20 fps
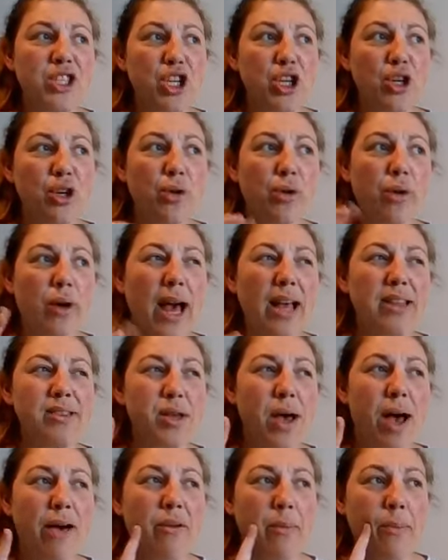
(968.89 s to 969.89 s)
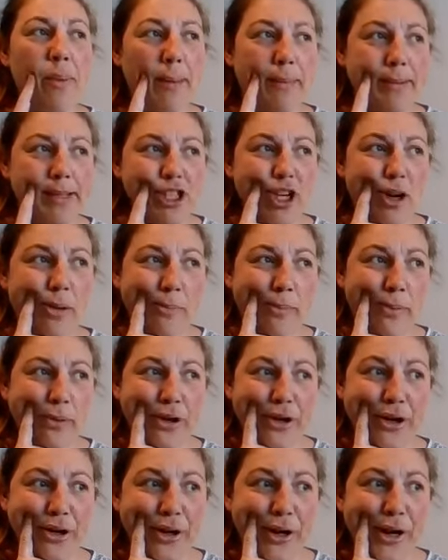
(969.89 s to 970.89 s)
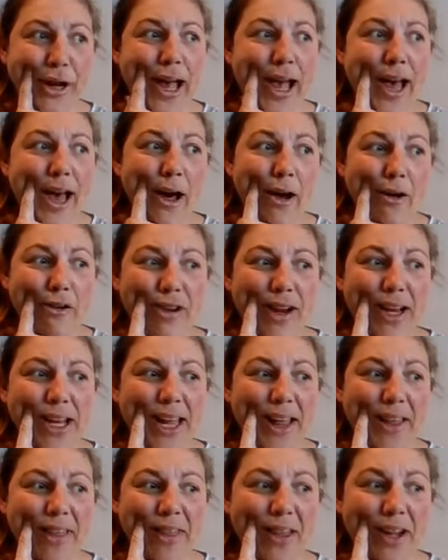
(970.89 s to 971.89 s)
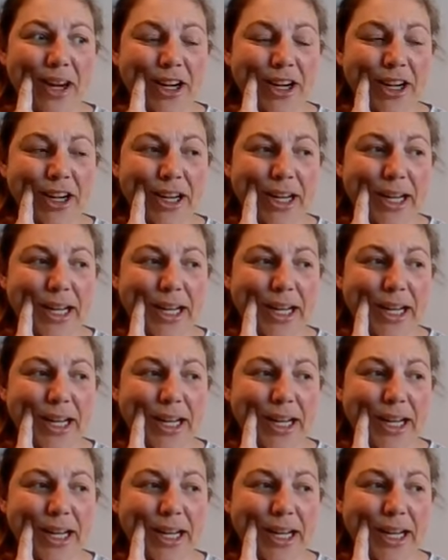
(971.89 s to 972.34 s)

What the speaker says: so I have a baby jumper already in there.